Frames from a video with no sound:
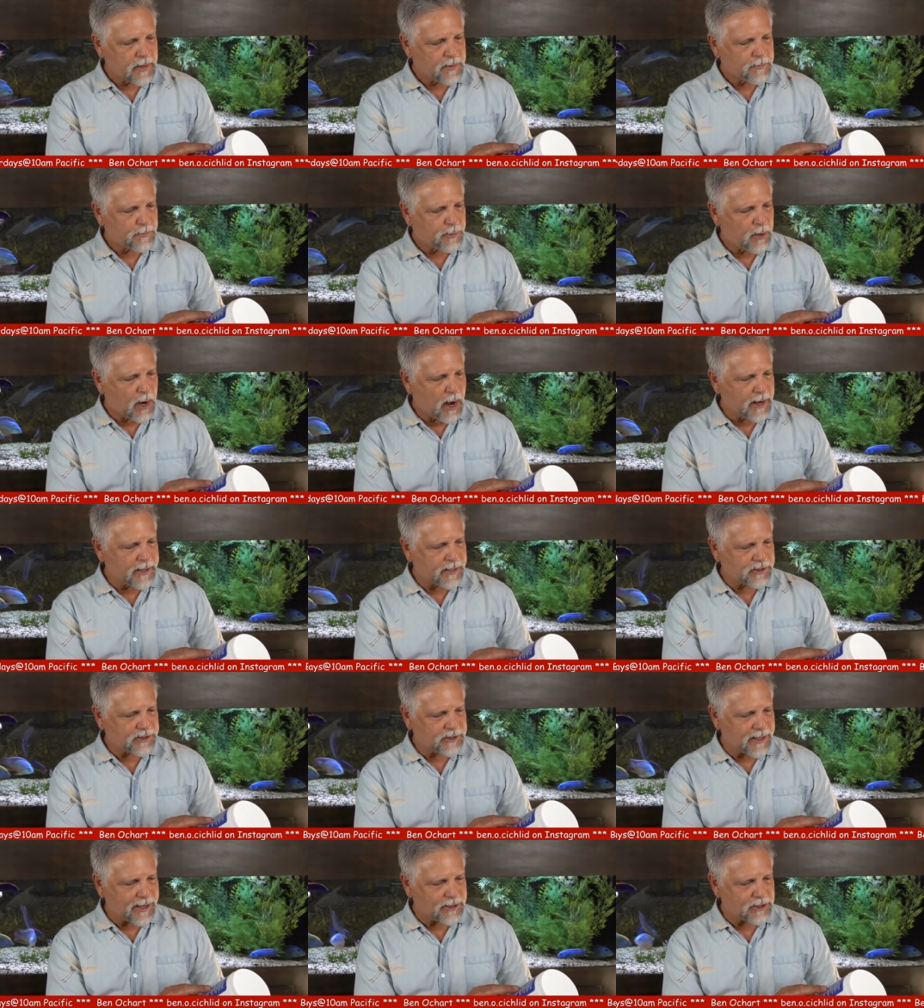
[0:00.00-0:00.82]

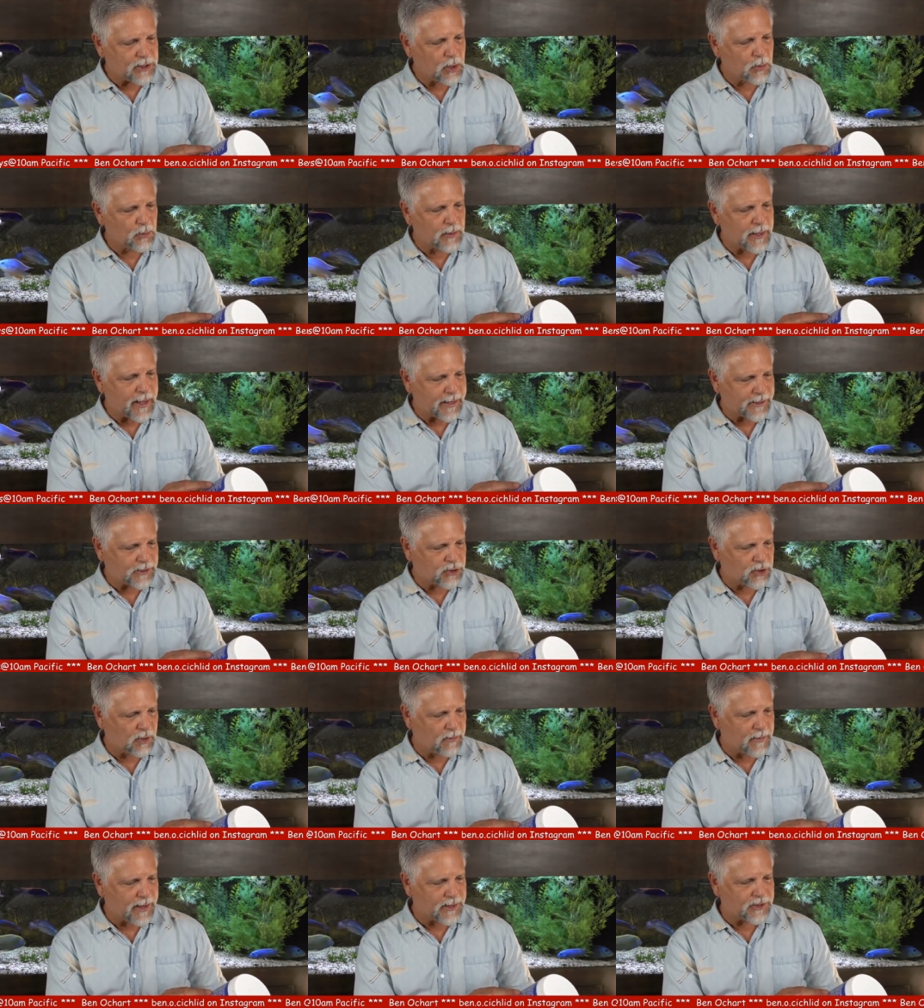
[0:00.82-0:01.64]
products that I don't like
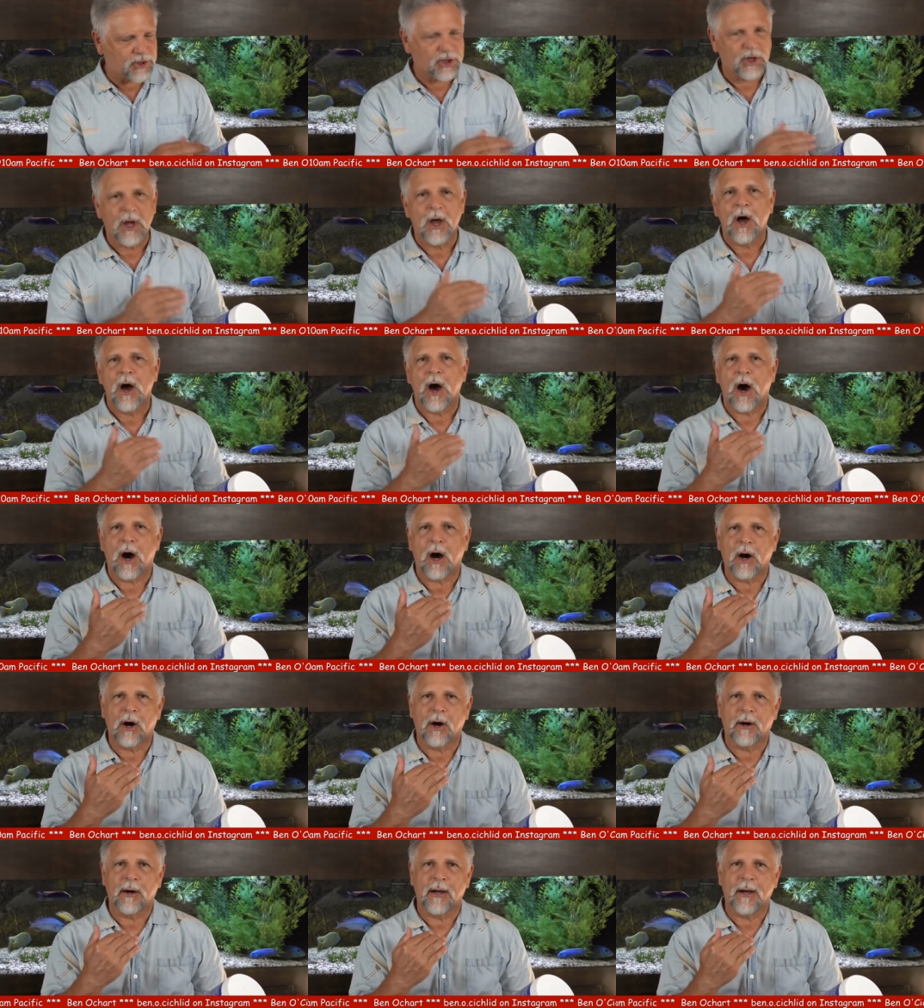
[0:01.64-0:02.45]
so much
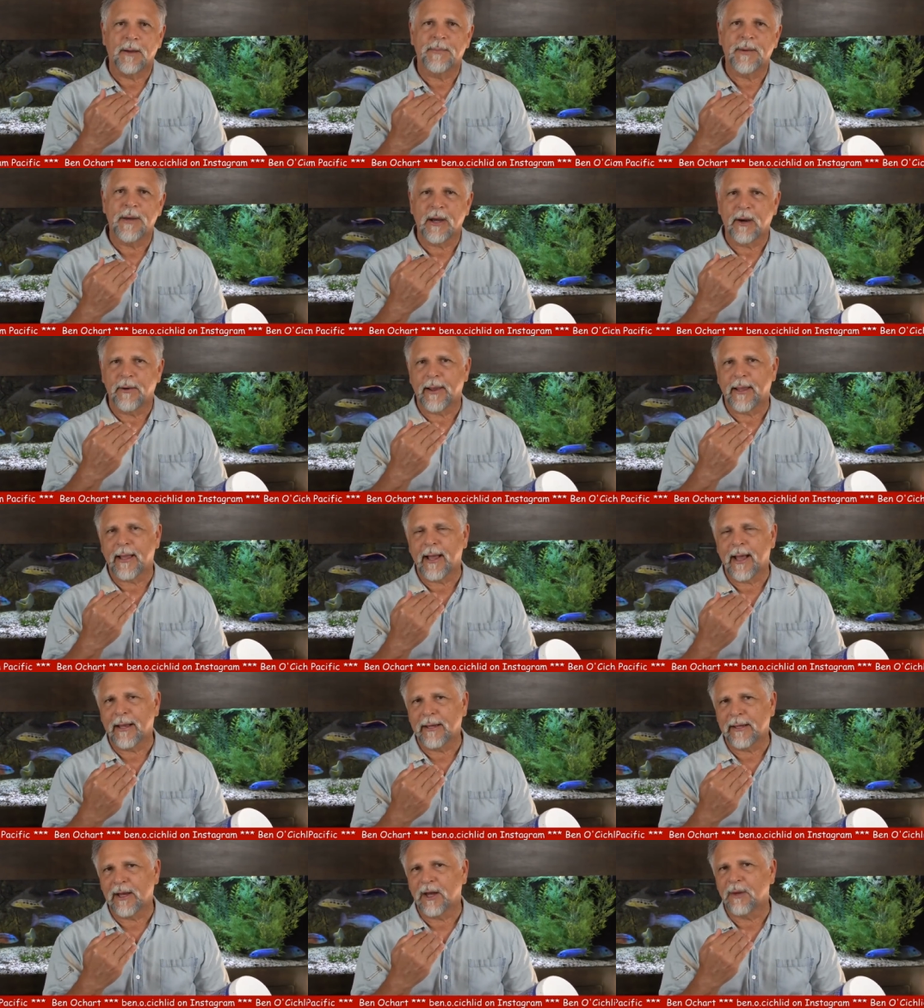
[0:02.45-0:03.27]
are appearing
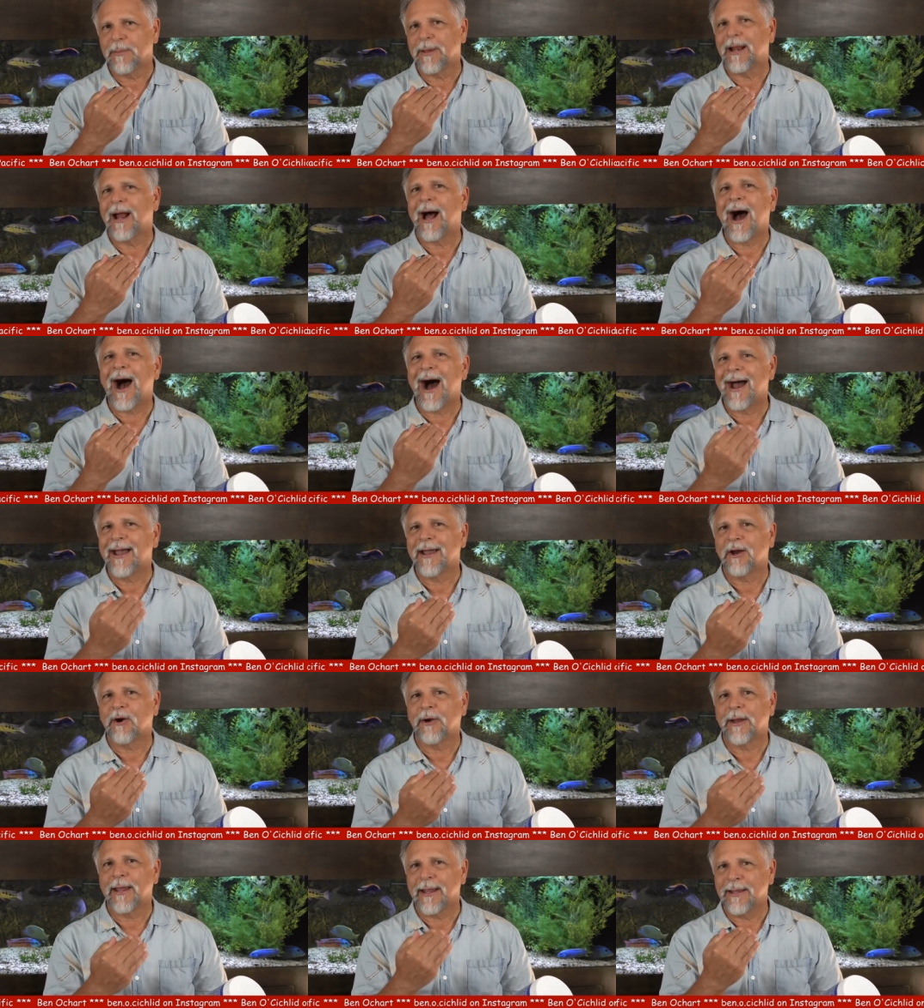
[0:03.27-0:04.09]
a little bit
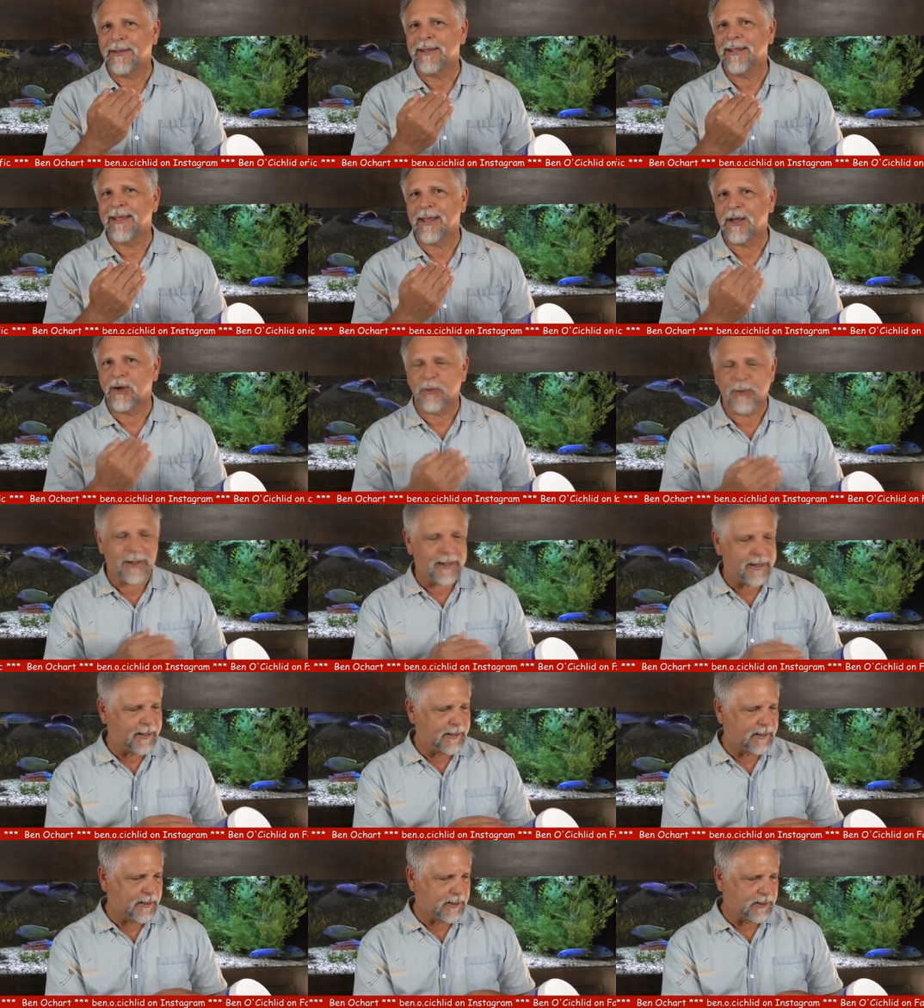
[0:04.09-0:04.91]
higher in the
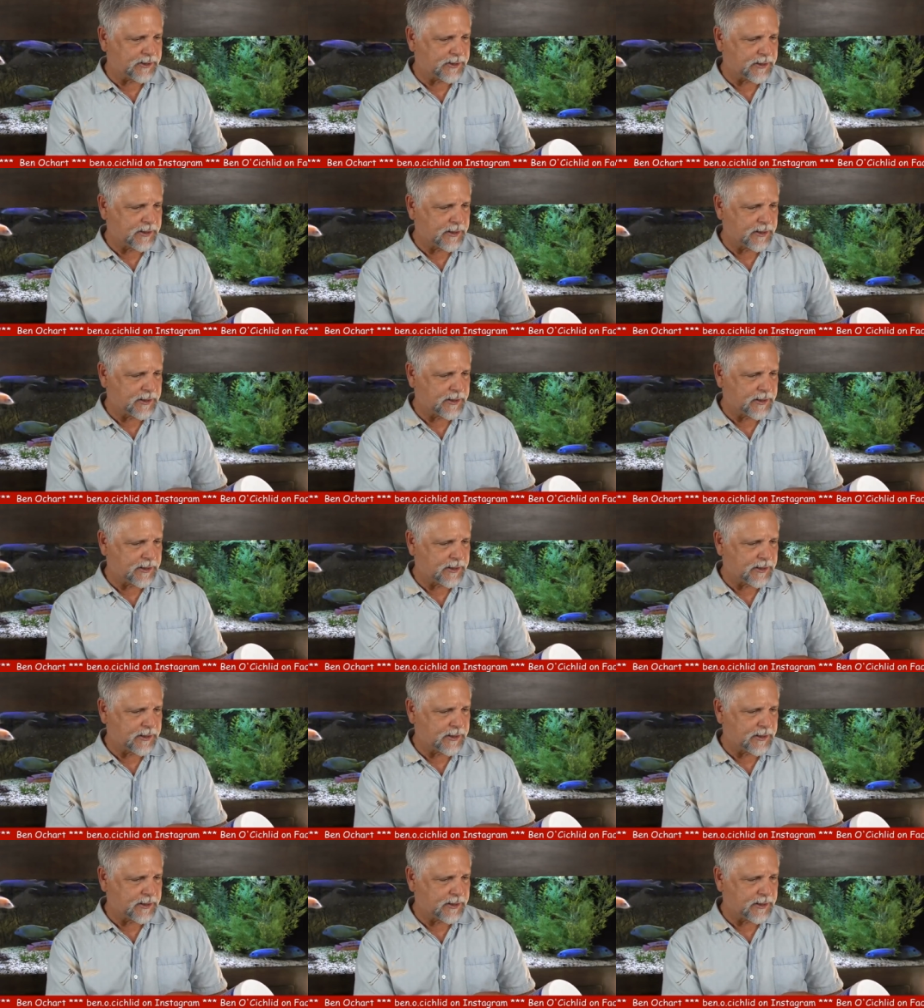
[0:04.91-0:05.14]
ingredient list.